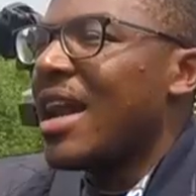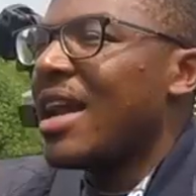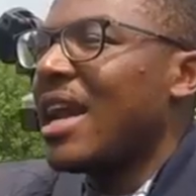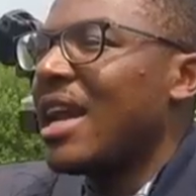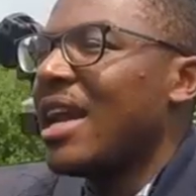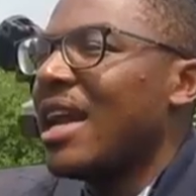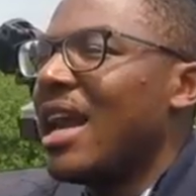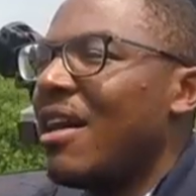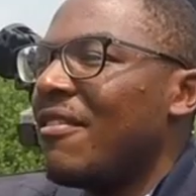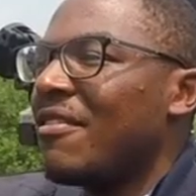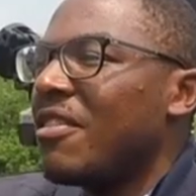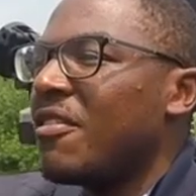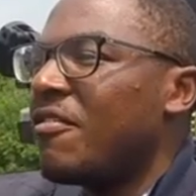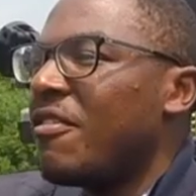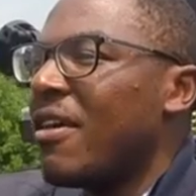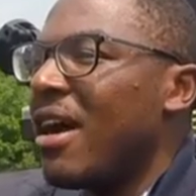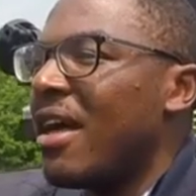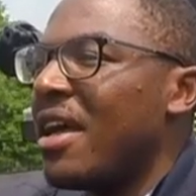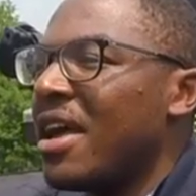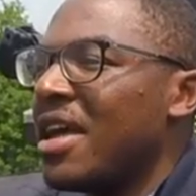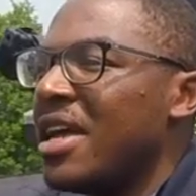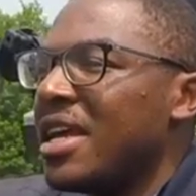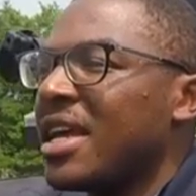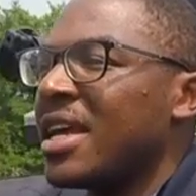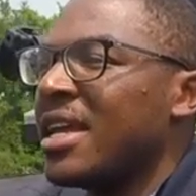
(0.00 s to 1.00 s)
love the fact
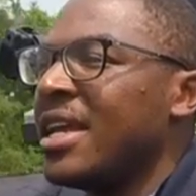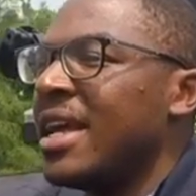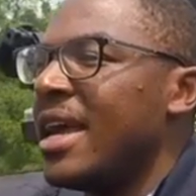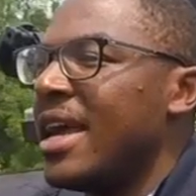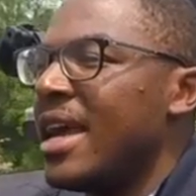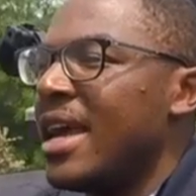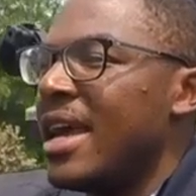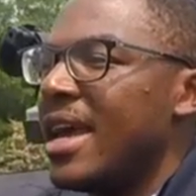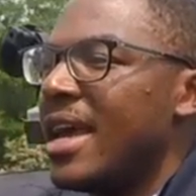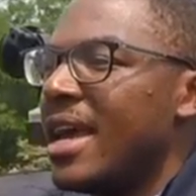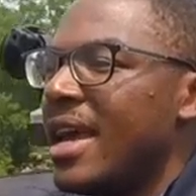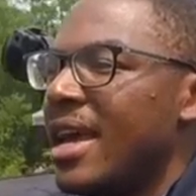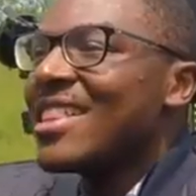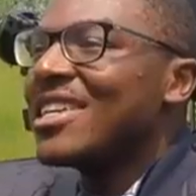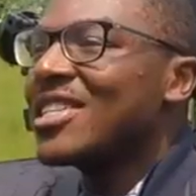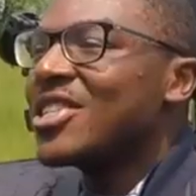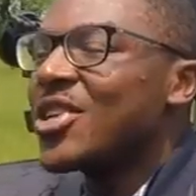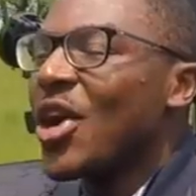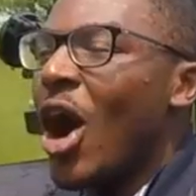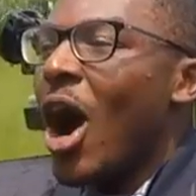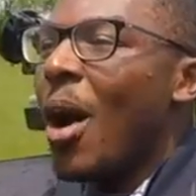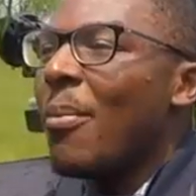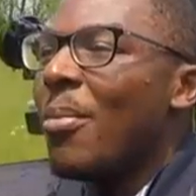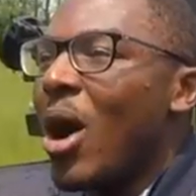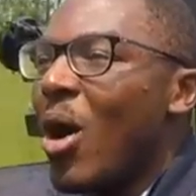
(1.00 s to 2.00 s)
that you can hear the
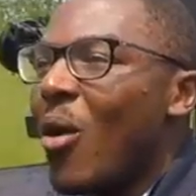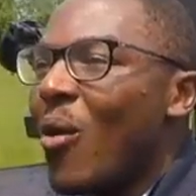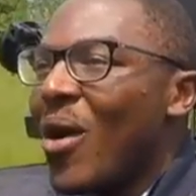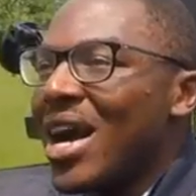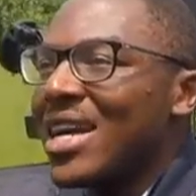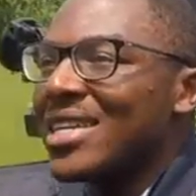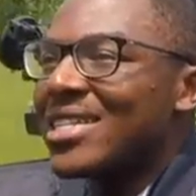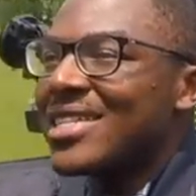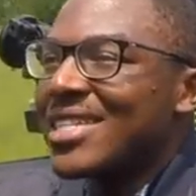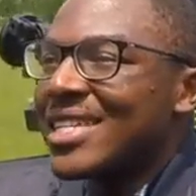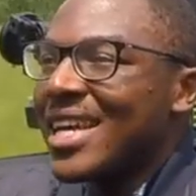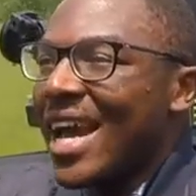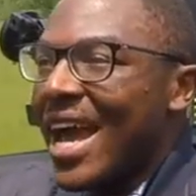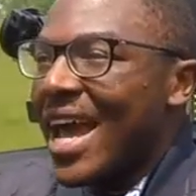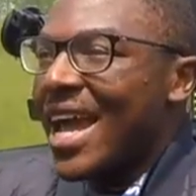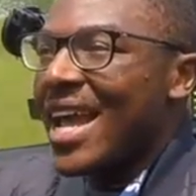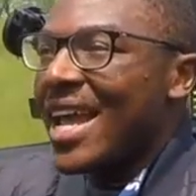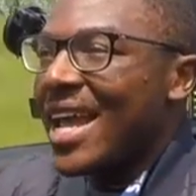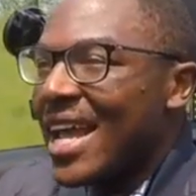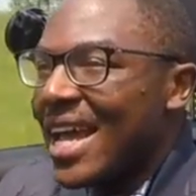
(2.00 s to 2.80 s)
turbo wastegate.